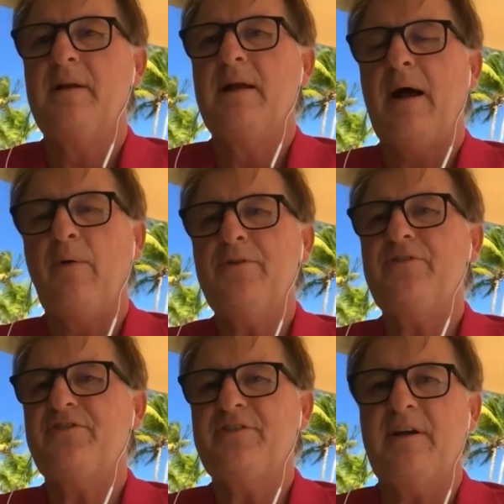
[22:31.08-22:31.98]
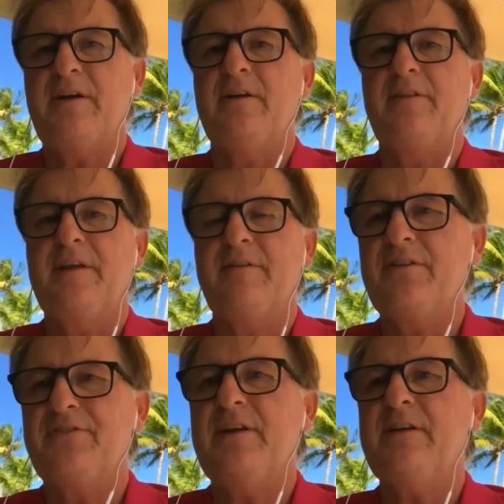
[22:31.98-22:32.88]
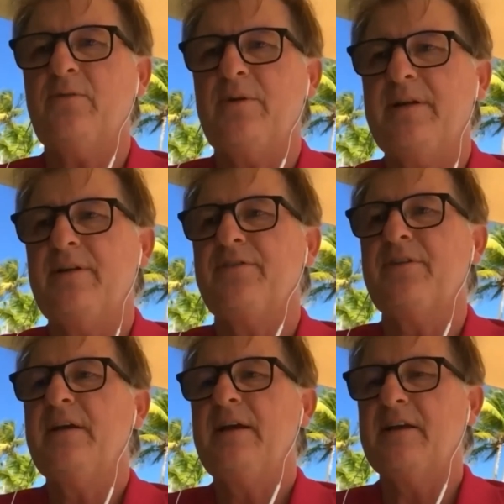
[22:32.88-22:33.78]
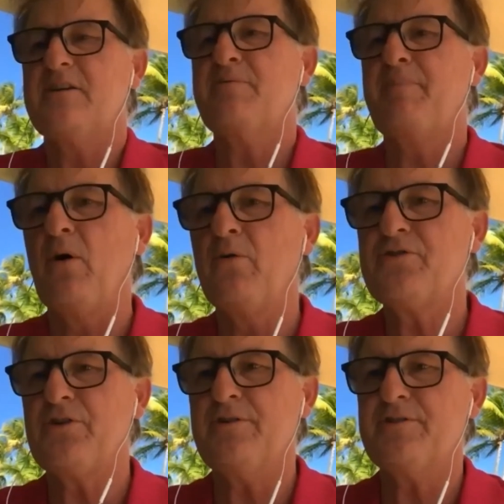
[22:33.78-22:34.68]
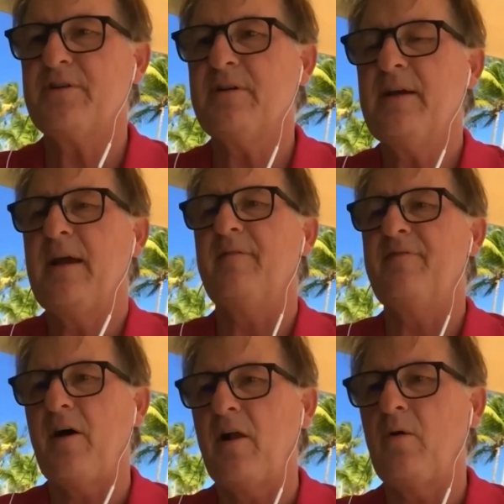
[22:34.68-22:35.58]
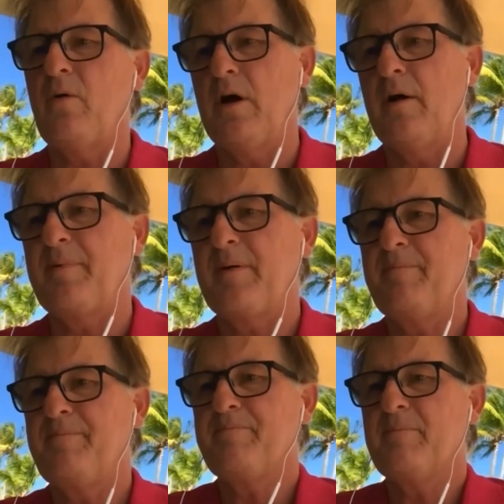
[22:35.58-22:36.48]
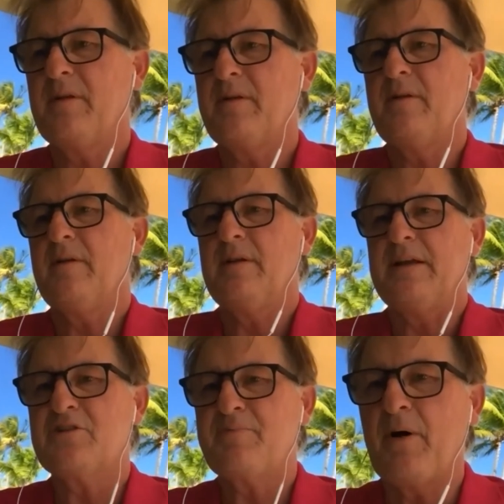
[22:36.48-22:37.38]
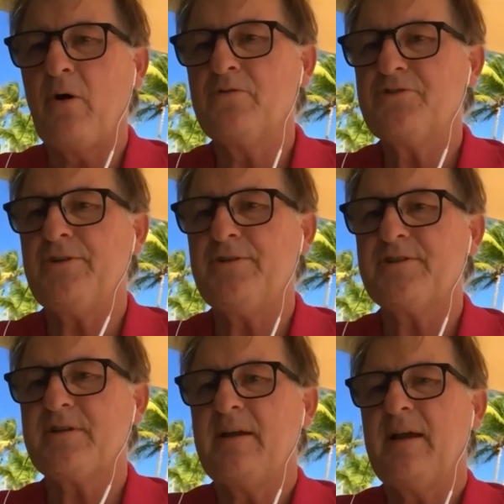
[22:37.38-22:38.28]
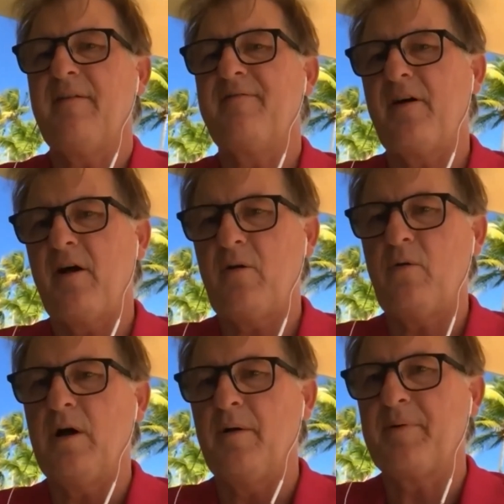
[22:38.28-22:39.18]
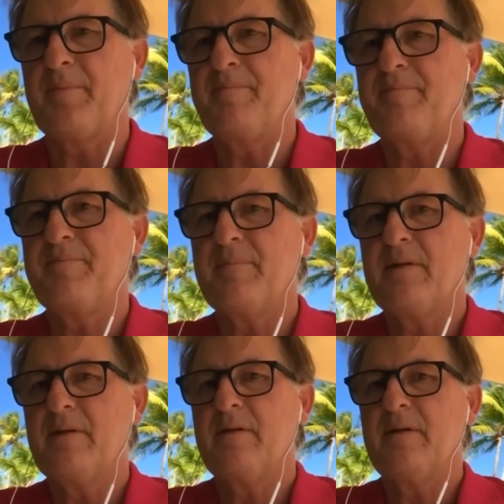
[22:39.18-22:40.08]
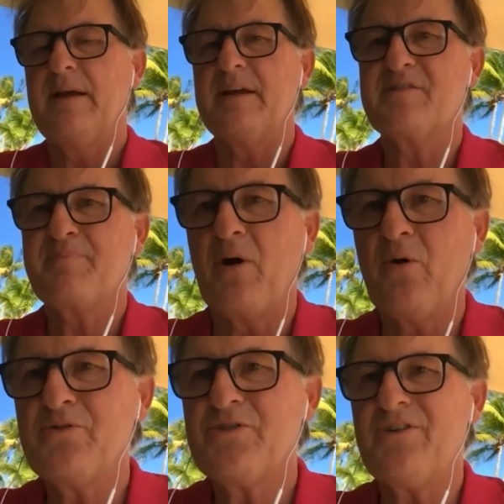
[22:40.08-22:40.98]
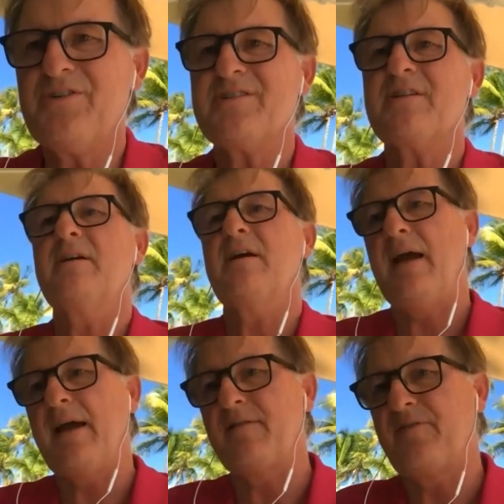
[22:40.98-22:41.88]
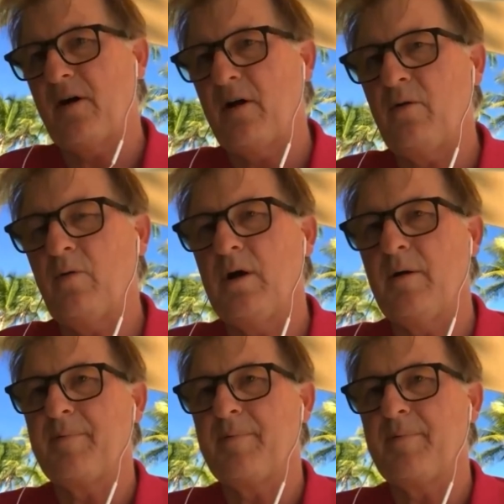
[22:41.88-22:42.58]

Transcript: I would just tell you the, the secret is exposures and follow up exposures and follow up, exposures and follow up,